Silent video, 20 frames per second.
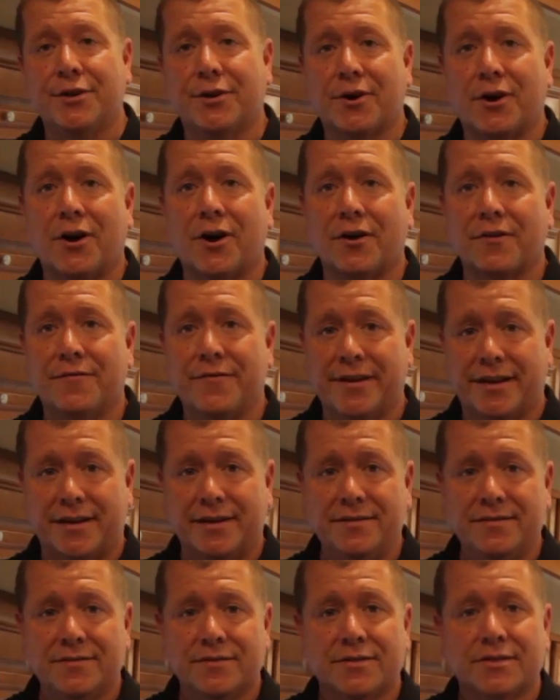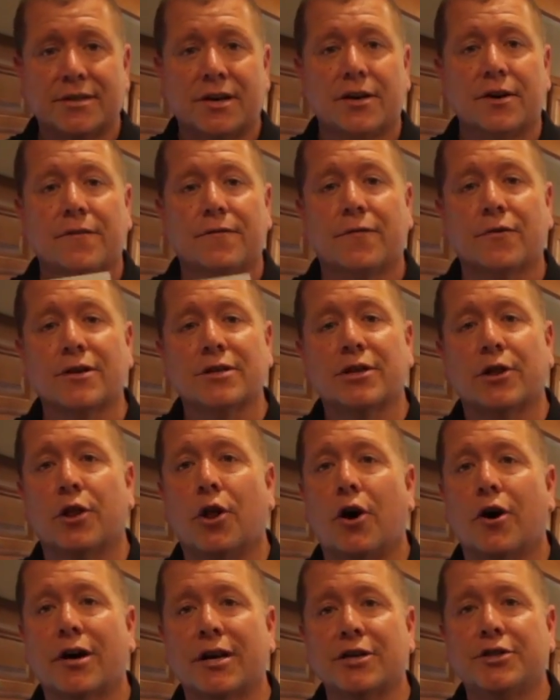your RV for as
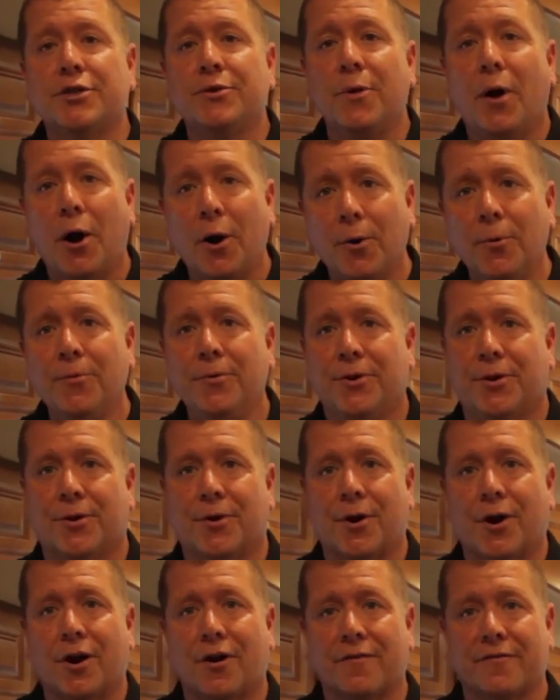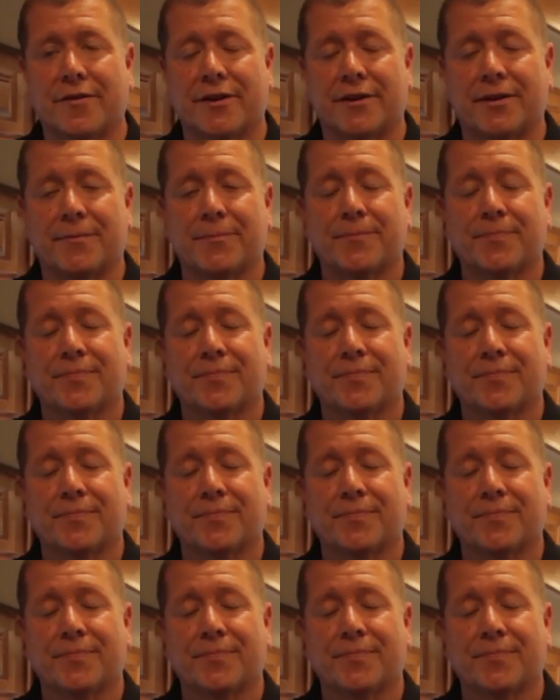long as you own your RV.